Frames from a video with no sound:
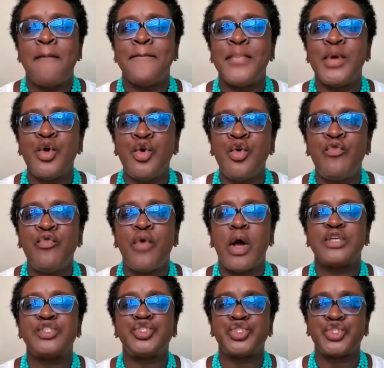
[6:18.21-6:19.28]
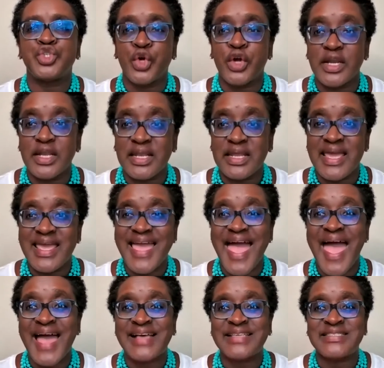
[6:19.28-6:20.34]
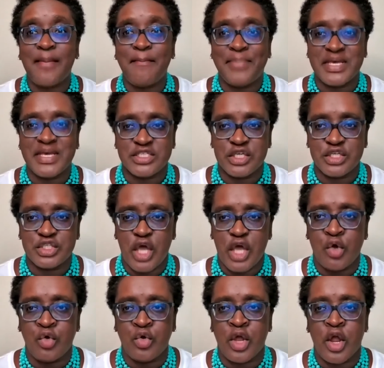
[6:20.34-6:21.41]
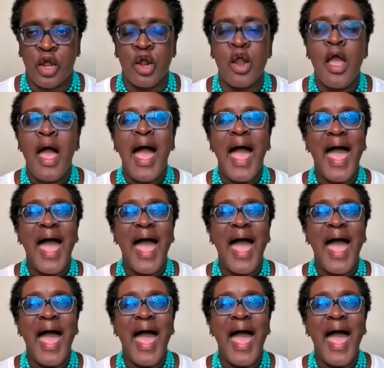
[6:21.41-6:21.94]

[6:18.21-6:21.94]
move assuredly as a business owner,